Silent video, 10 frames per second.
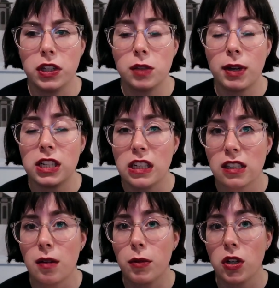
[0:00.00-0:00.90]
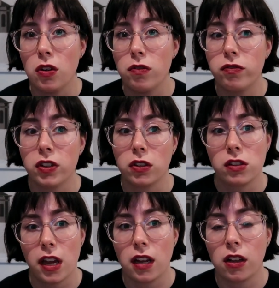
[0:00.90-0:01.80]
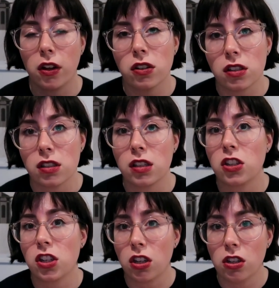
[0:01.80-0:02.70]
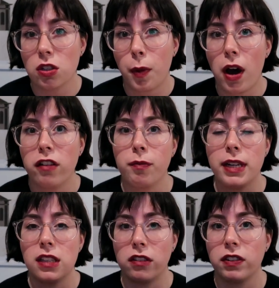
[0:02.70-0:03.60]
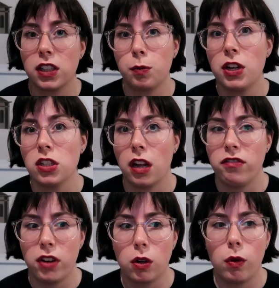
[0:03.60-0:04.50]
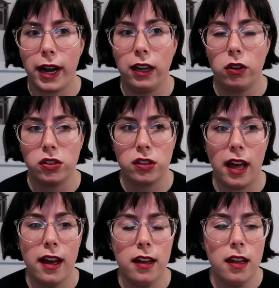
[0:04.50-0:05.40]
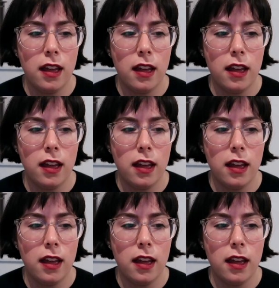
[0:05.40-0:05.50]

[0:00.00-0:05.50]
especially as someone who feels like clothes are such a huge part of my self-expression. I felt quite lost there.